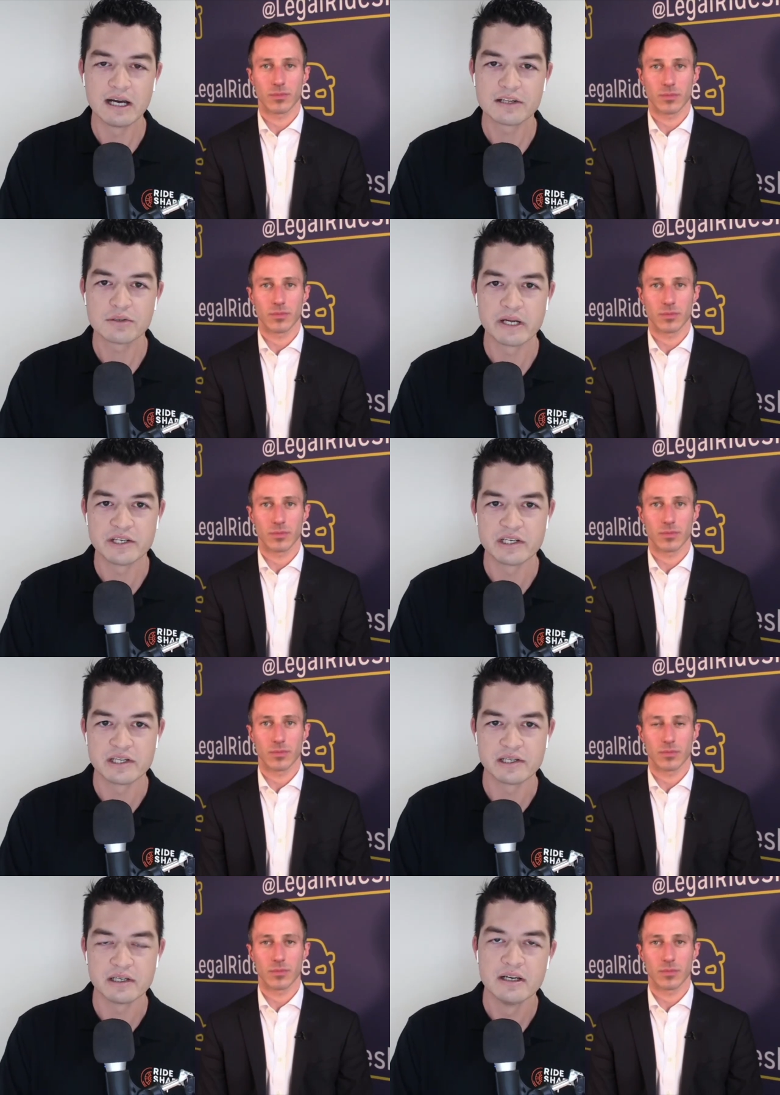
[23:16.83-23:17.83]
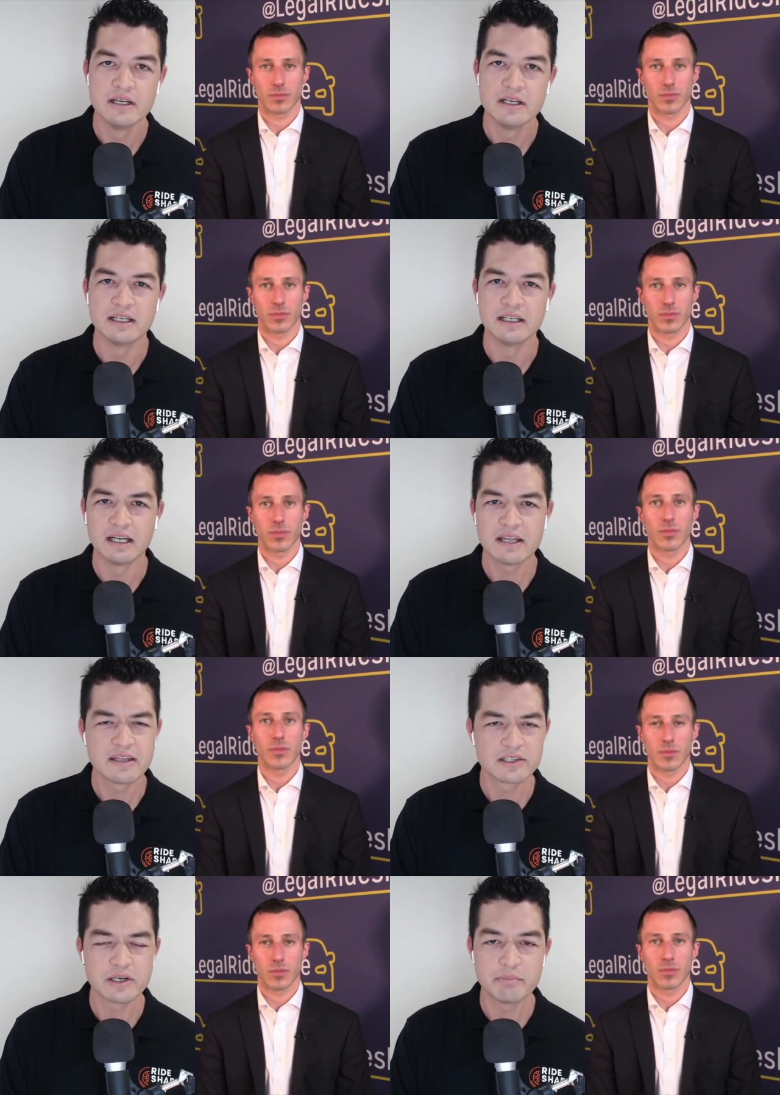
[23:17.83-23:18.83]
Speaker 1: right? There's the lost wages, and
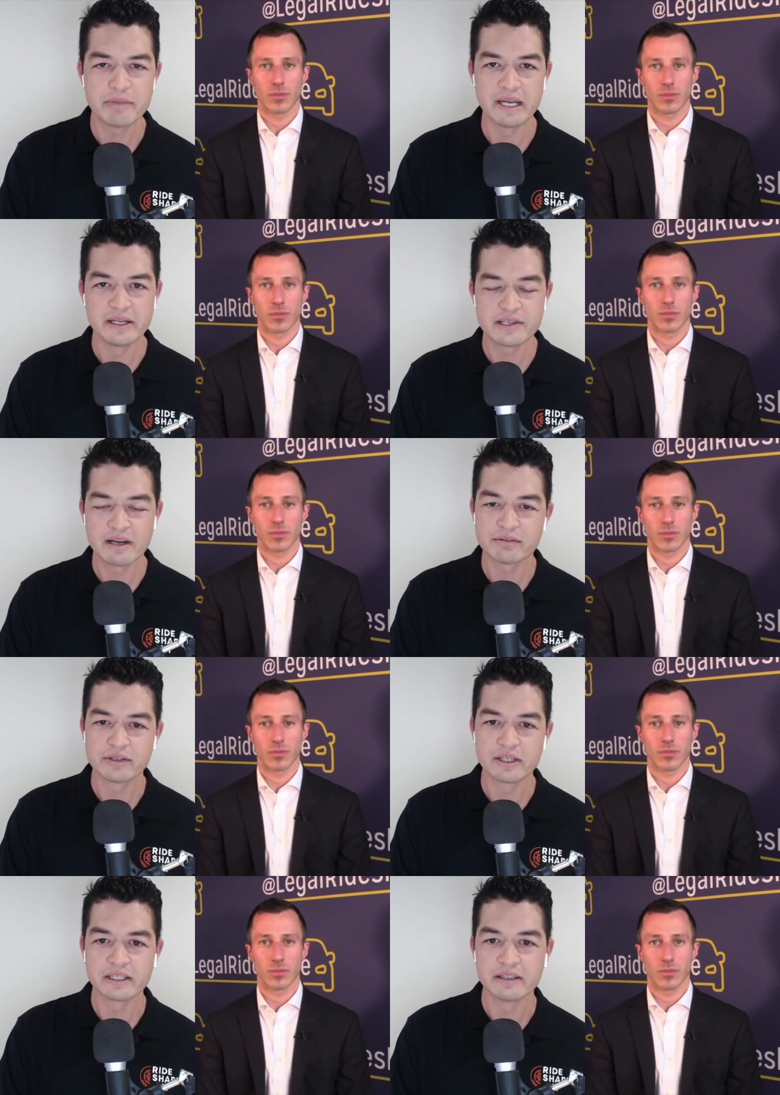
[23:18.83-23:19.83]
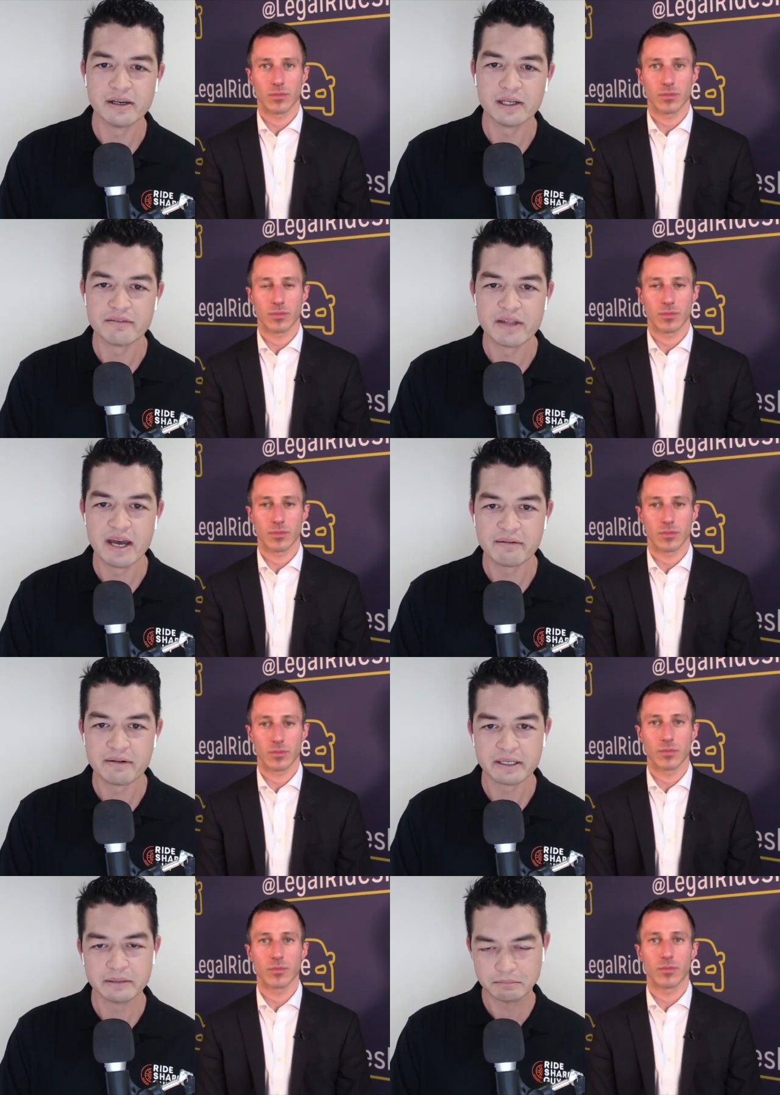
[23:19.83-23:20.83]
uh, I think it's called pain and suffering, and all
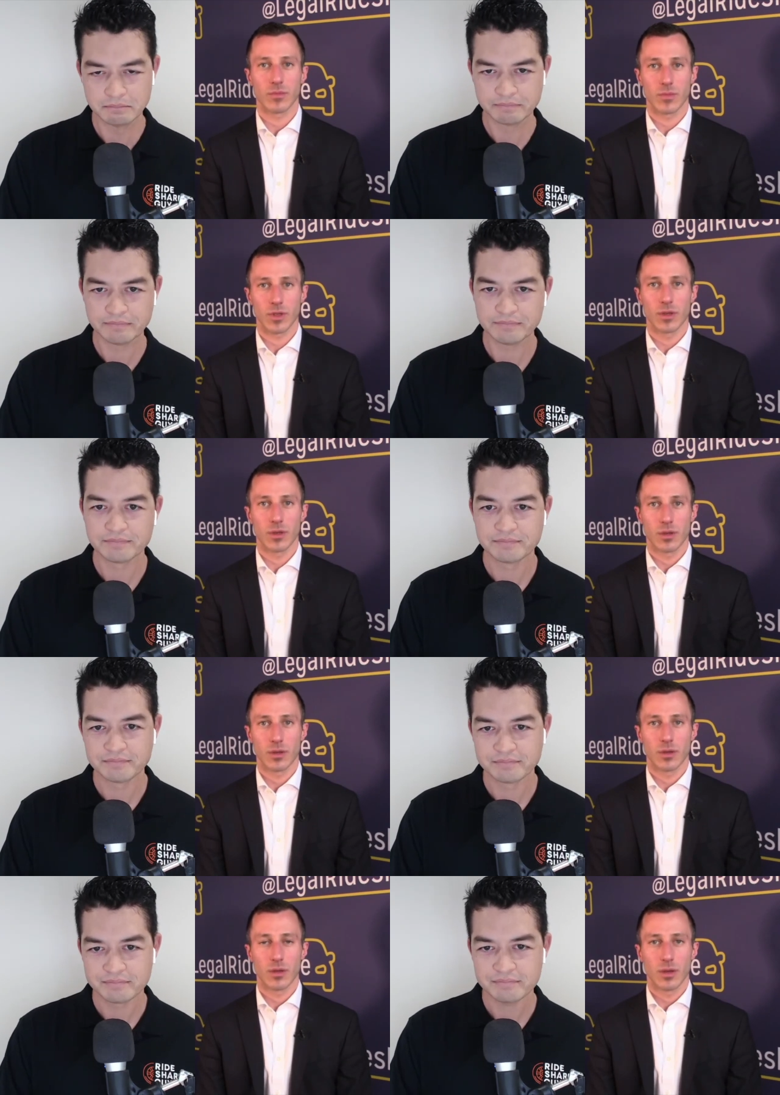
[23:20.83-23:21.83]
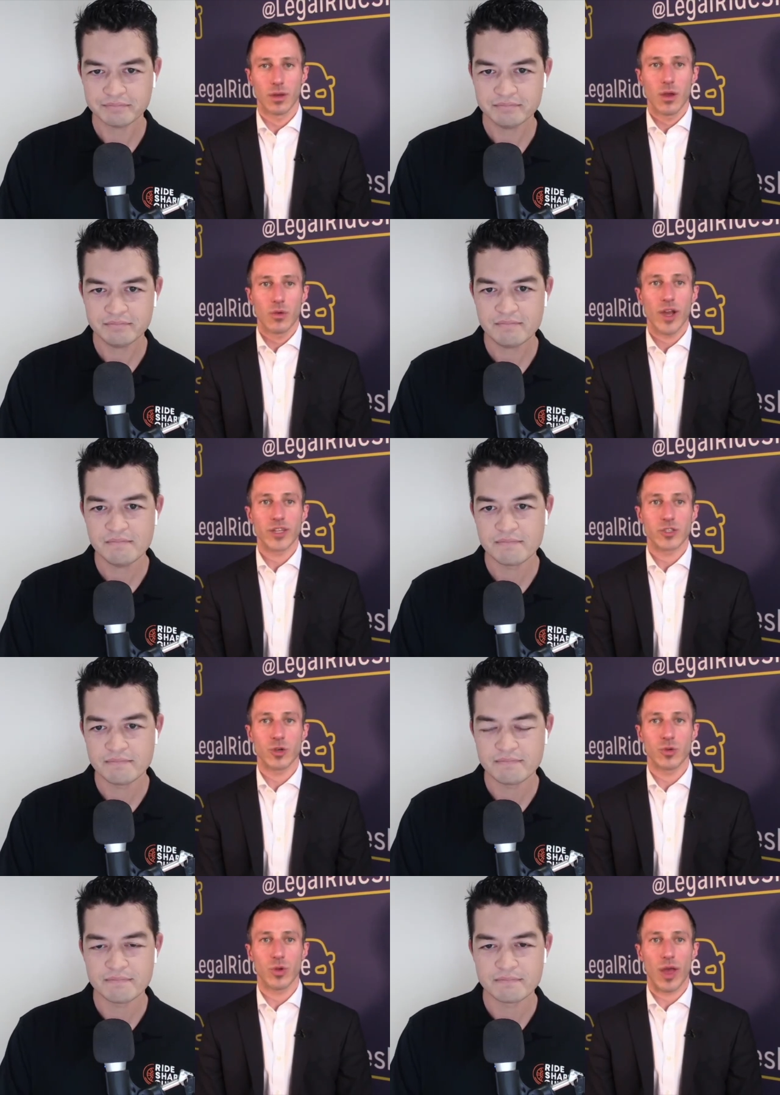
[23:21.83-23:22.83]
of that, right?
Speaker 2: Right.
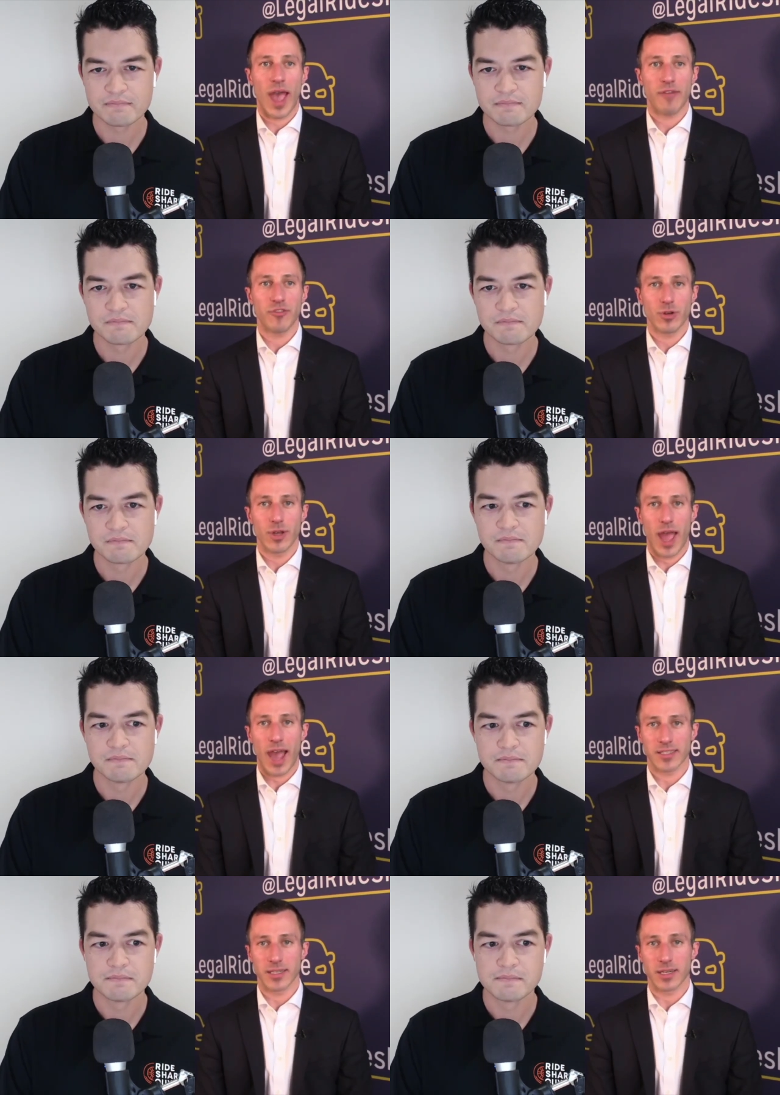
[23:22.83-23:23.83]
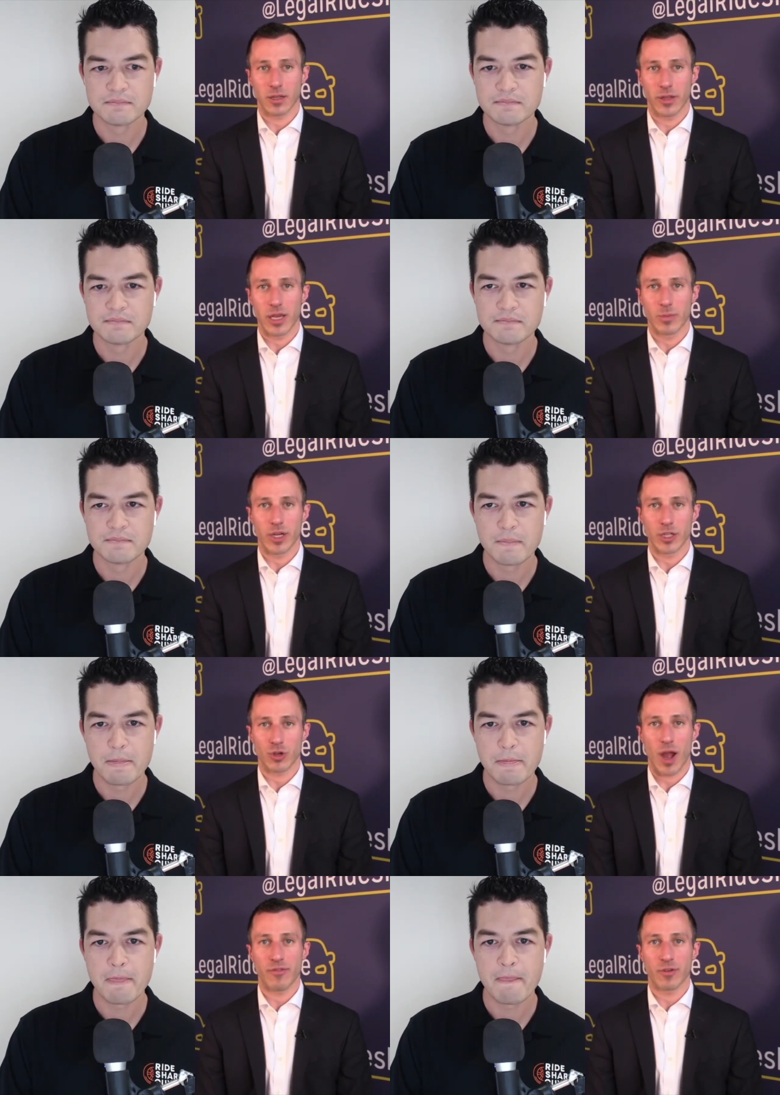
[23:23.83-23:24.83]
So after an accident claim, a
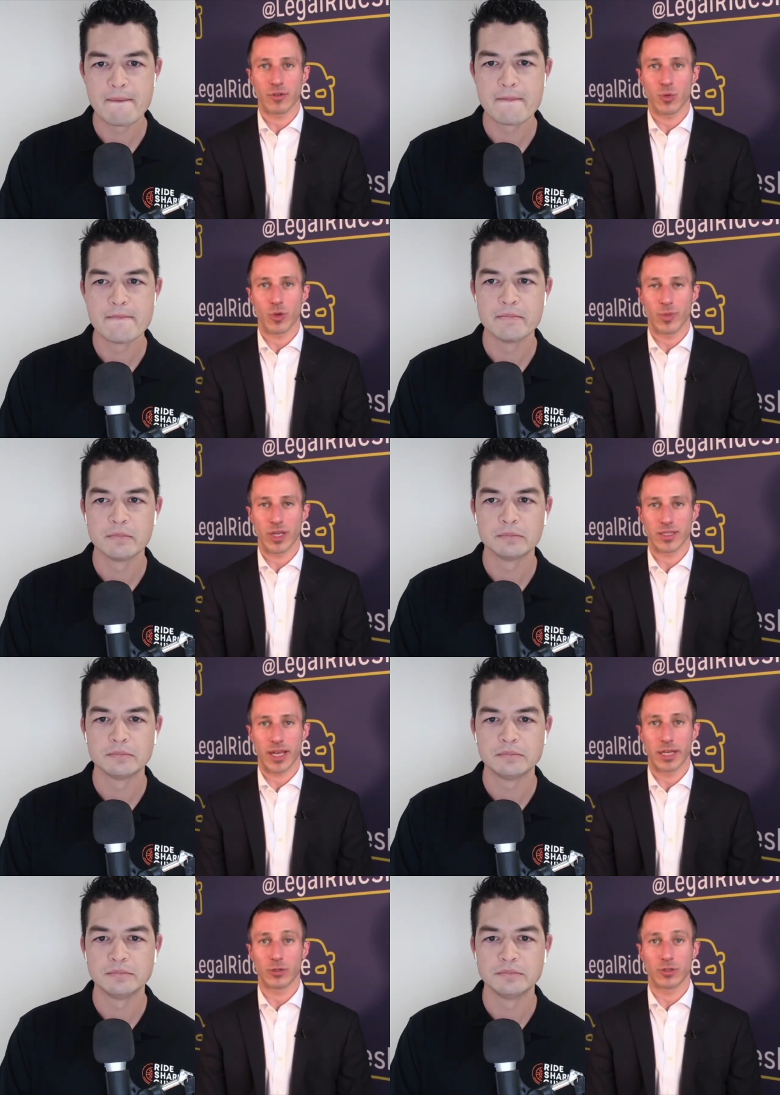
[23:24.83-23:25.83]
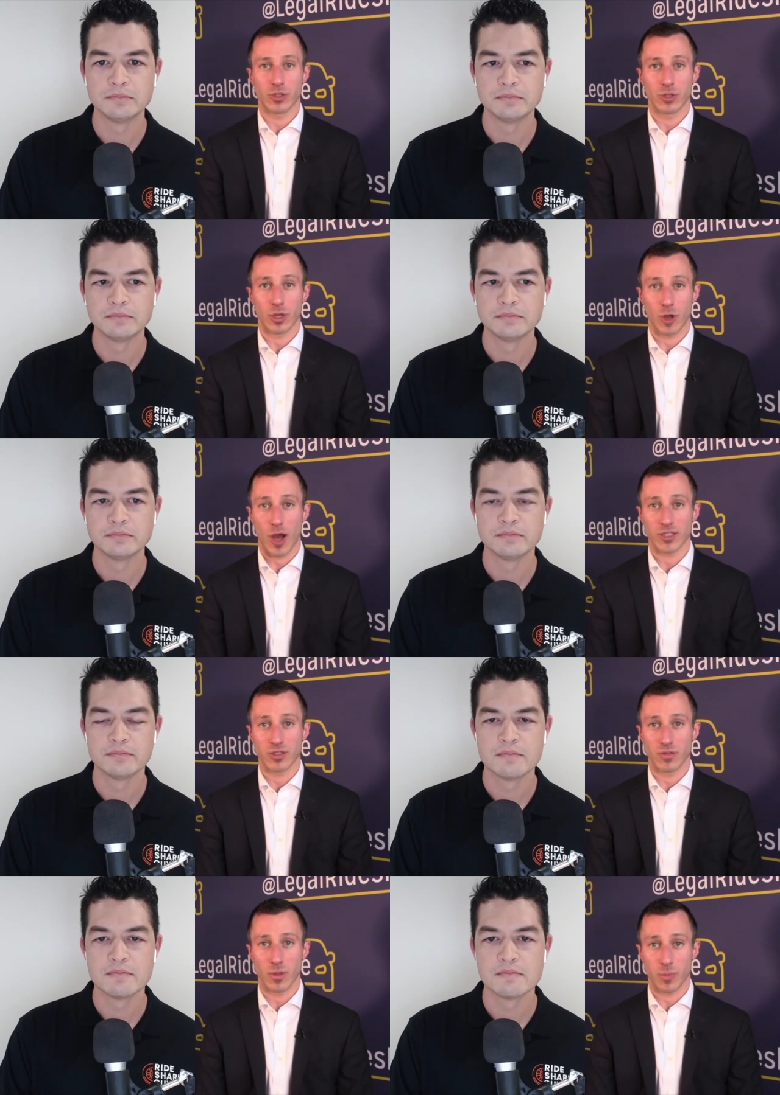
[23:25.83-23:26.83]
driver is going to be entitled to the cost of
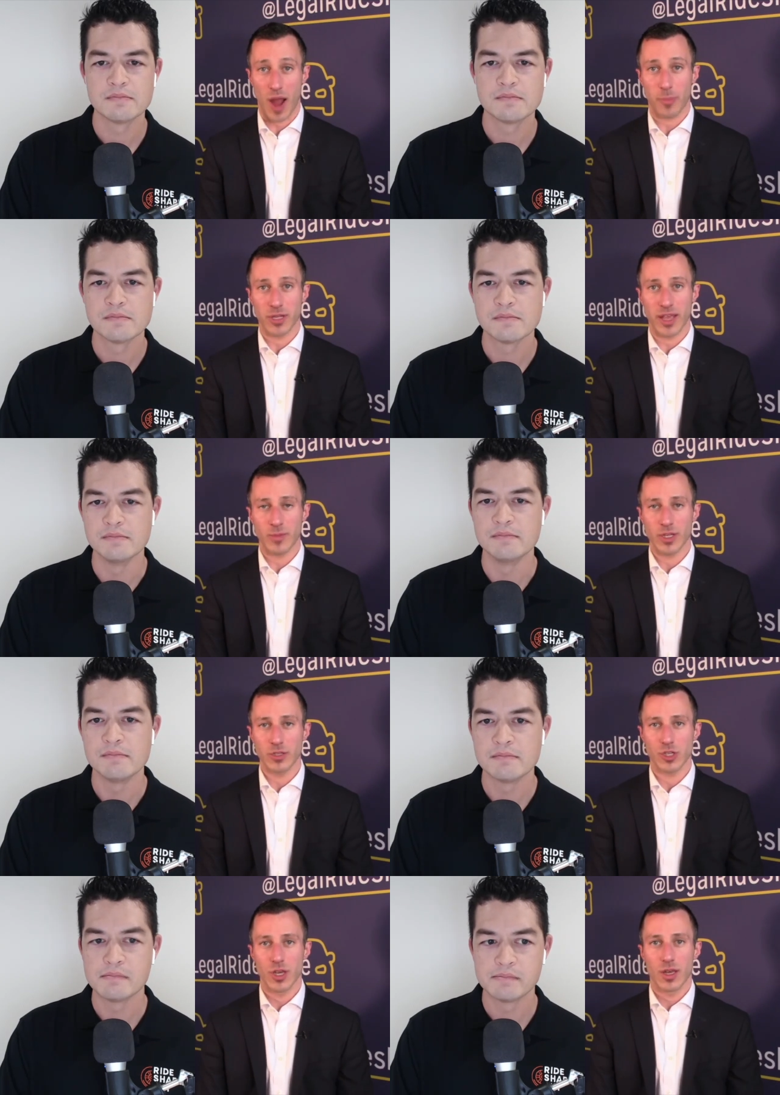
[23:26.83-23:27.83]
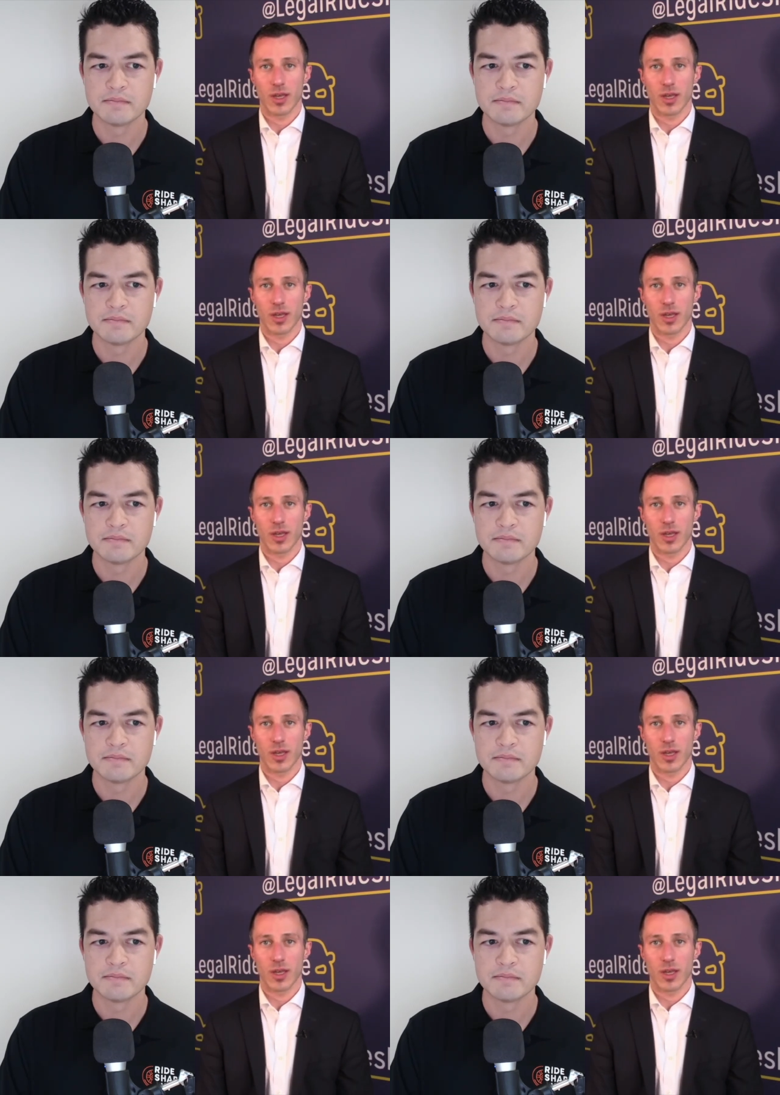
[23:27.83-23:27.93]
the property damage, mm-hmm.